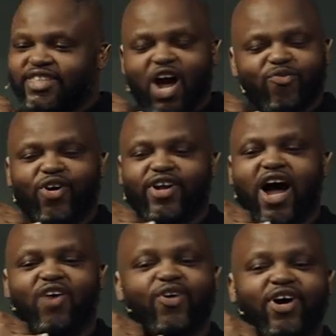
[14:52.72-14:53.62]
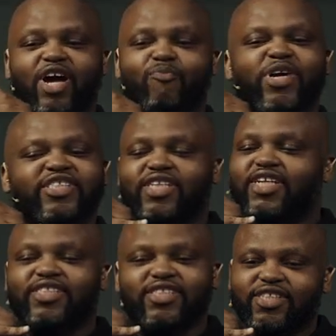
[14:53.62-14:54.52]
I've got, I've got a Michelin
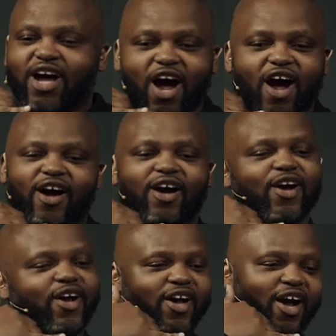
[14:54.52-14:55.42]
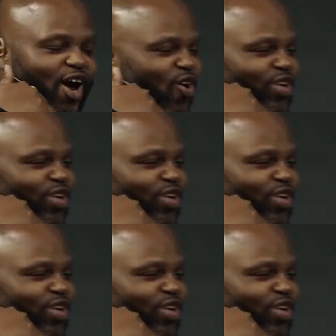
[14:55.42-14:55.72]
star uh,